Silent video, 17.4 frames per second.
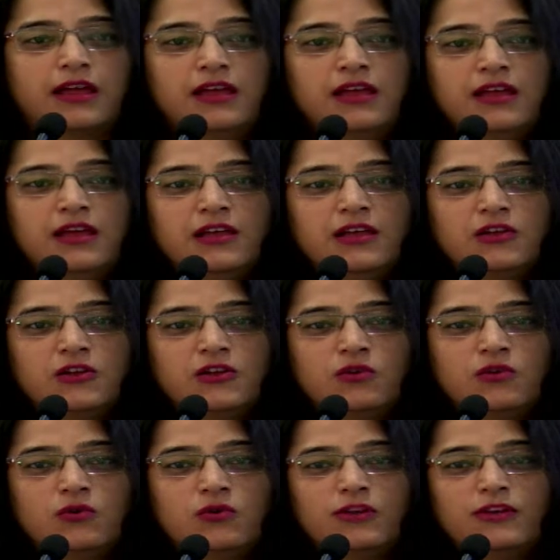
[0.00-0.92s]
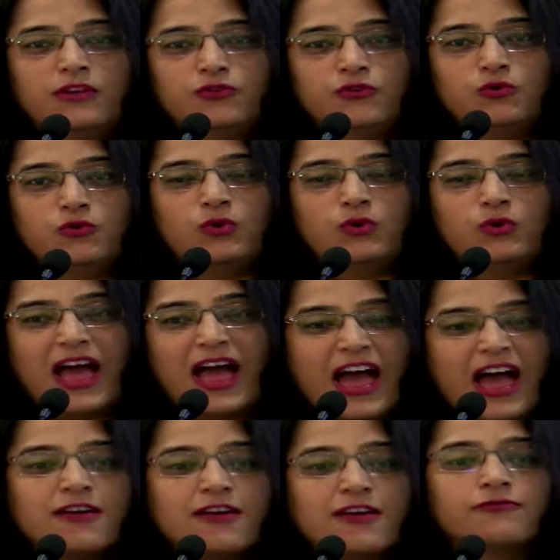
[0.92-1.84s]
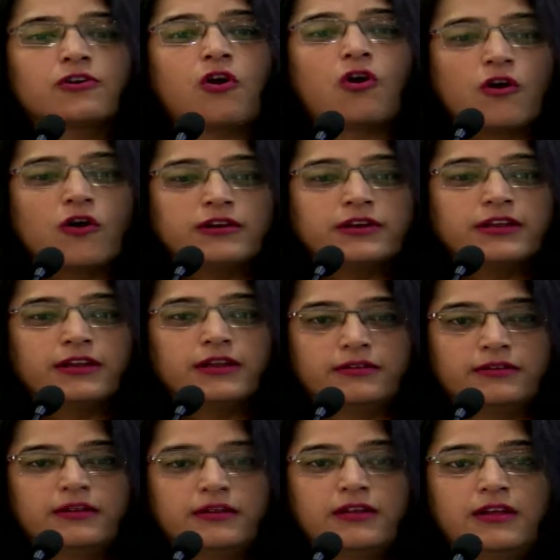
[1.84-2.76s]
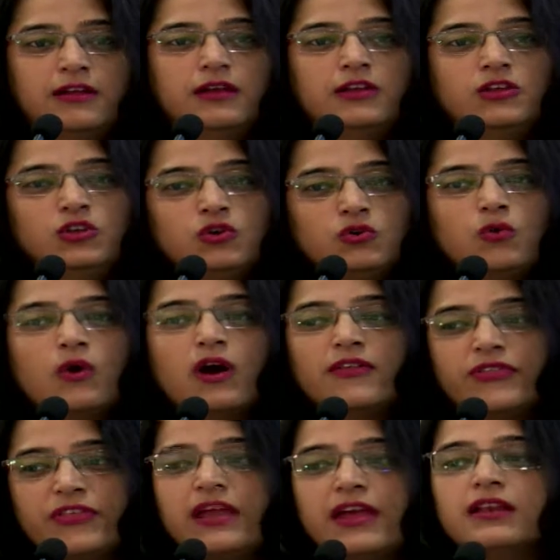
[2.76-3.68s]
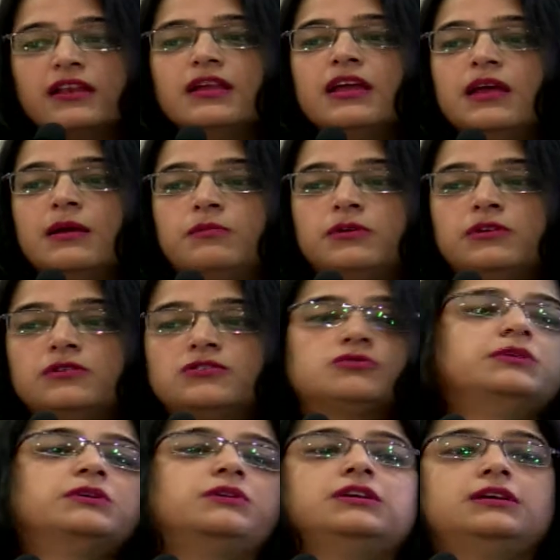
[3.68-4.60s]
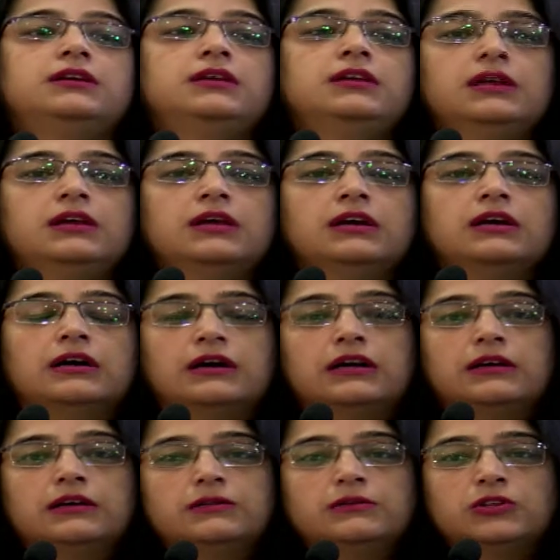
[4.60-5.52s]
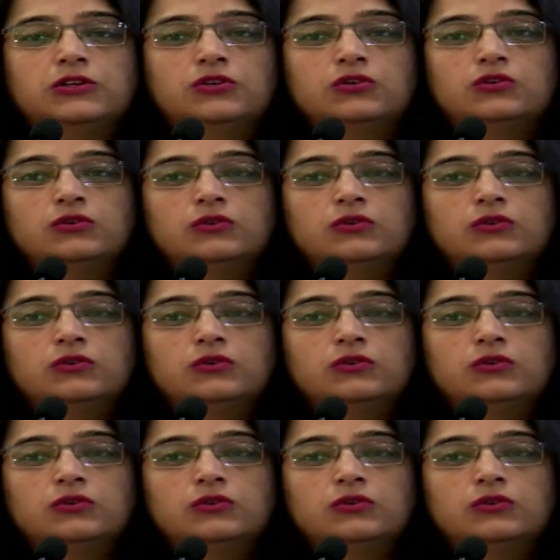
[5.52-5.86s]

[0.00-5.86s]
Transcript: You know, if you have content, you are then able to be, uh, you know,